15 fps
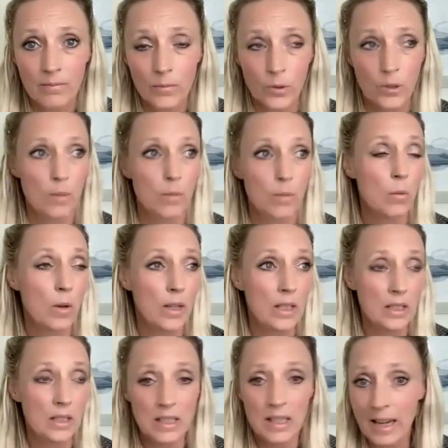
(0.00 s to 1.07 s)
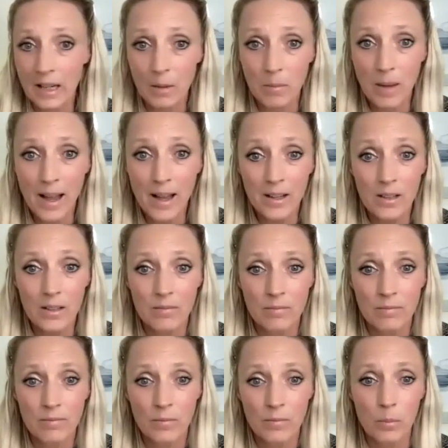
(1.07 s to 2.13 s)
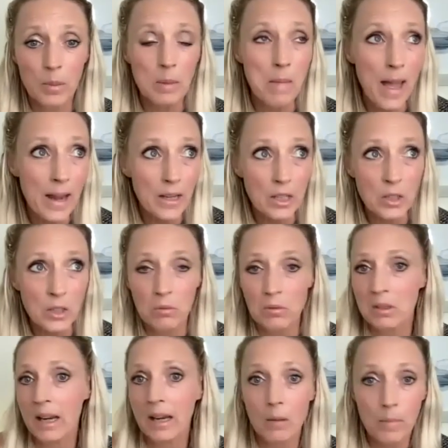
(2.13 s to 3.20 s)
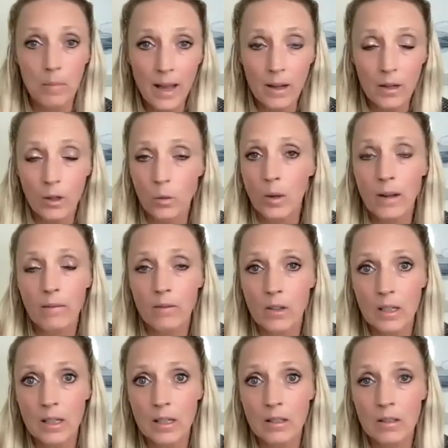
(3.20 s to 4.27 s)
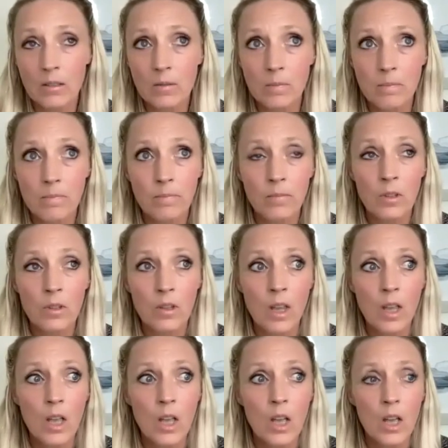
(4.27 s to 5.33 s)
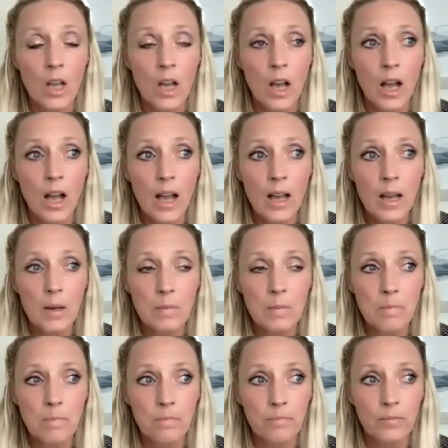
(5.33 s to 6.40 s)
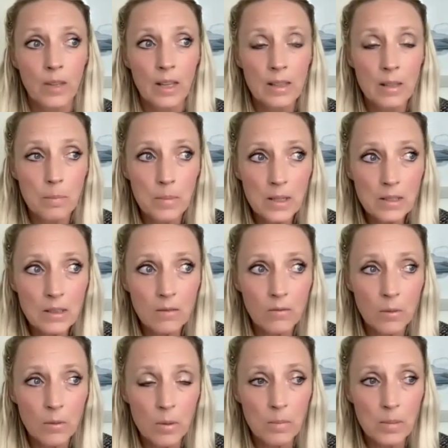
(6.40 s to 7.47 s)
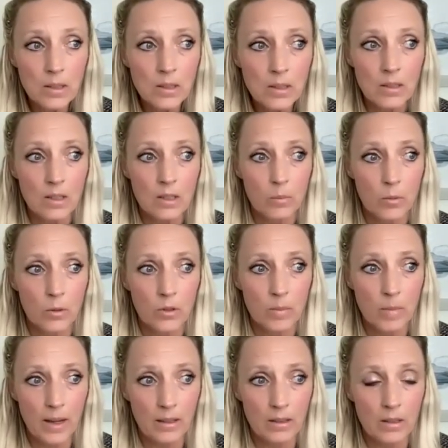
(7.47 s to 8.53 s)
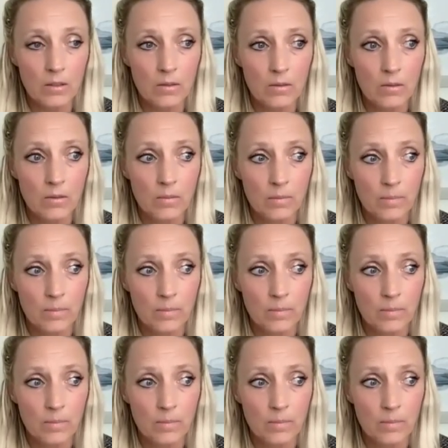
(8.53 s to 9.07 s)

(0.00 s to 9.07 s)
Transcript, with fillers: or somebody wanting to take it back, be mad at you and take it back or whatever it is. Um, and the business from the business's perspective,